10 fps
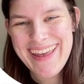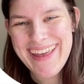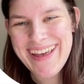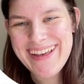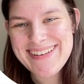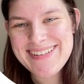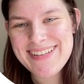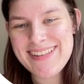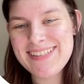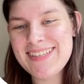And
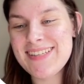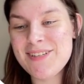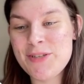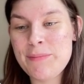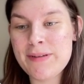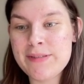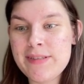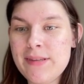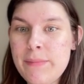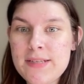this is essentially
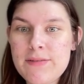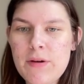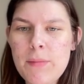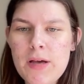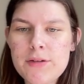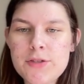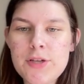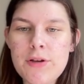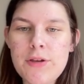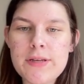building the base of our model.
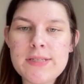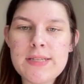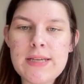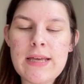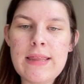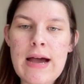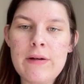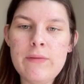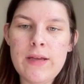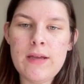So you can see
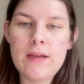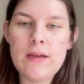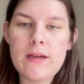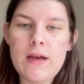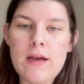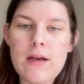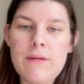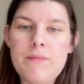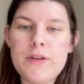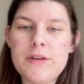that
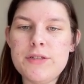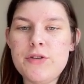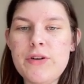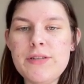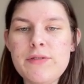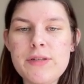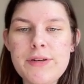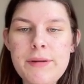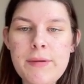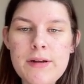there's a transfer
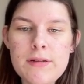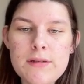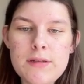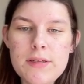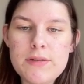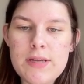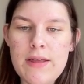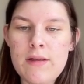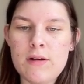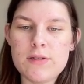learning model used
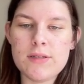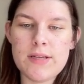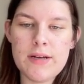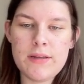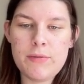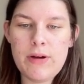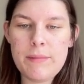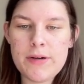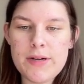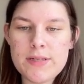and then also setting the
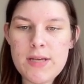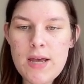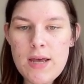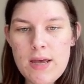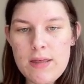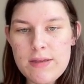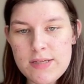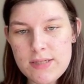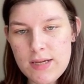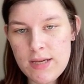parameters.
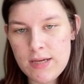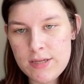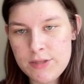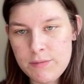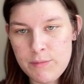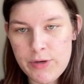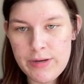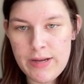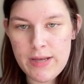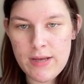This is super
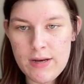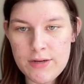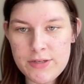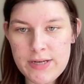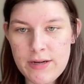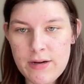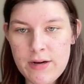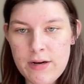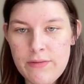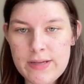important in understanding
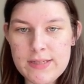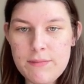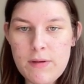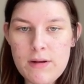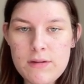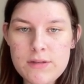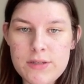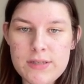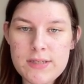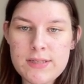our resonant model.
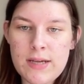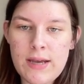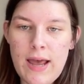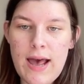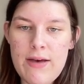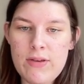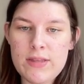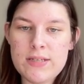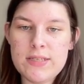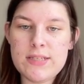So this is like having
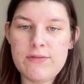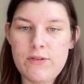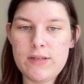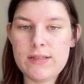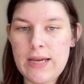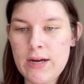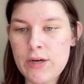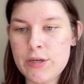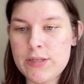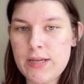the different
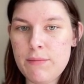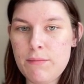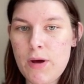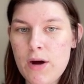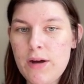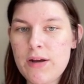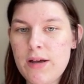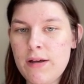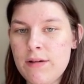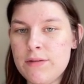layers in part
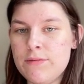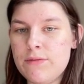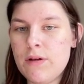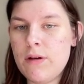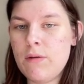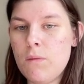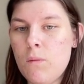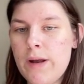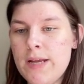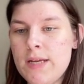of
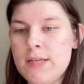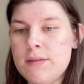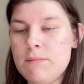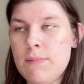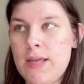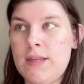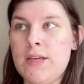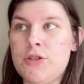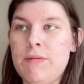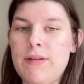what is mainly
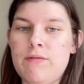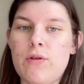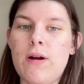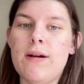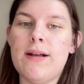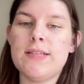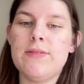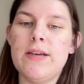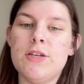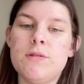contributing for our
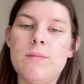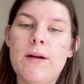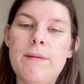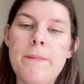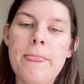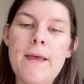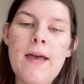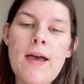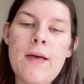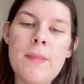classification problem.
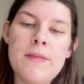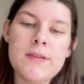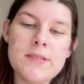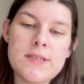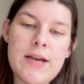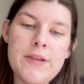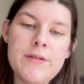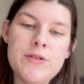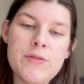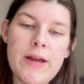And then this is how
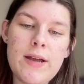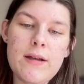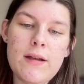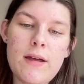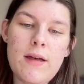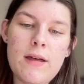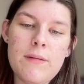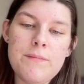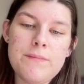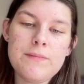you train
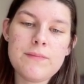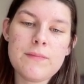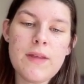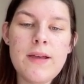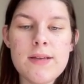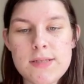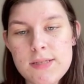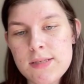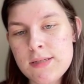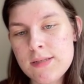
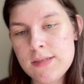it.